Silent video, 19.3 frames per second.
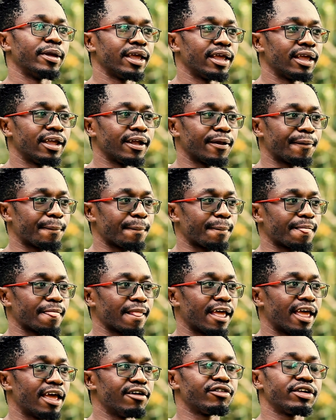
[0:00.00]
me,
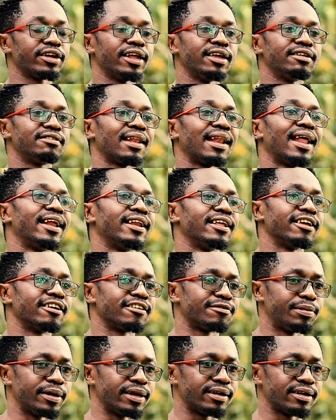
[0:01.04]
every day is a learning
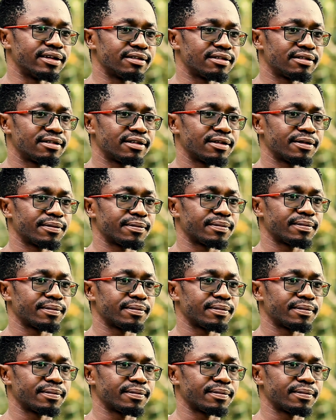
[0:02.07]
experience,